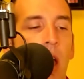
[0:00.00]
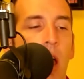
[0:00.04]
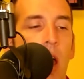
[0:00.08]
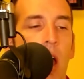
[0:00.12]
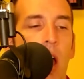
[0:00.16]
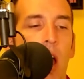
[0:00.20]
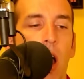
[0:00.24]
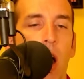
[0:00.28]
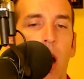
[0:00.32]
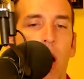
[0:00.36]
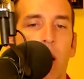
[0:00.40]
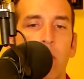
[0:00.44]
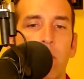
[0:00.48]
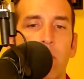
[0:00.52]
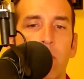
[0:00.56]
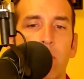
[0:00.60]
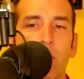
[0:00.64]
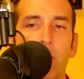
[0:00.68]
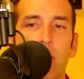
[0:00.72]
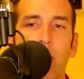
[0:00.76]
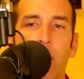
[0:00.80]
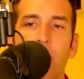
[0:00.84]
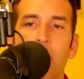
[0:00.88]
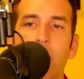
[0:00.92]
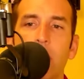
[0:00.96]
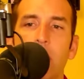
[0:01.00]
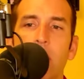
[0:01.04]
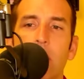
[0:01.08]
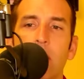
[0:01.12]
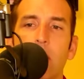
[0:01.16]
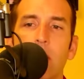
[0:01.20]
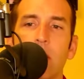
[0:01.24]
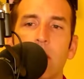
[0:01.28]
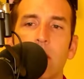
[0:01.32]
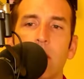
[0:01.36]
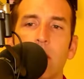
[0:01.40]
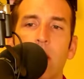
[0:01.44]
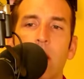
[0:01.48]
But
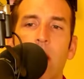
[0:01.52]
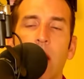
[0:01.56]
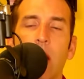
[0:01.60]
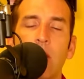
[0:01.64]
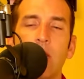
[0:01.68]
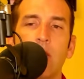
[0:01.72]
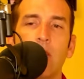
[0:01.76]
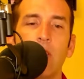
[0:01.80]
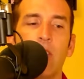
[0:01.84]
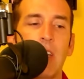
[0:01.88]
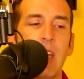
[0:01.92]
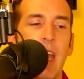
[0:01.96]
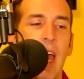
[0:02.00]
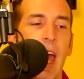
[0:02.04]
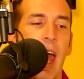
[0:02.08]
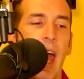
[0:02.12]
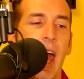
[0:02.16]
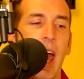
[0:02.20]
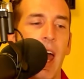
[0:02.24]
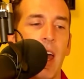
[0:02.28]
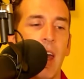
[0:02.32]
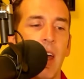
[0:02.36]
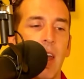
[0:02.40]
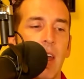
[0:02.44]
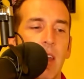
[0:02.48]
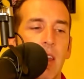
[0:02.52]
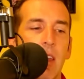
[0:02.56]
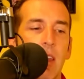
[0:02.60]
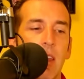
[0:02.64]
let's look at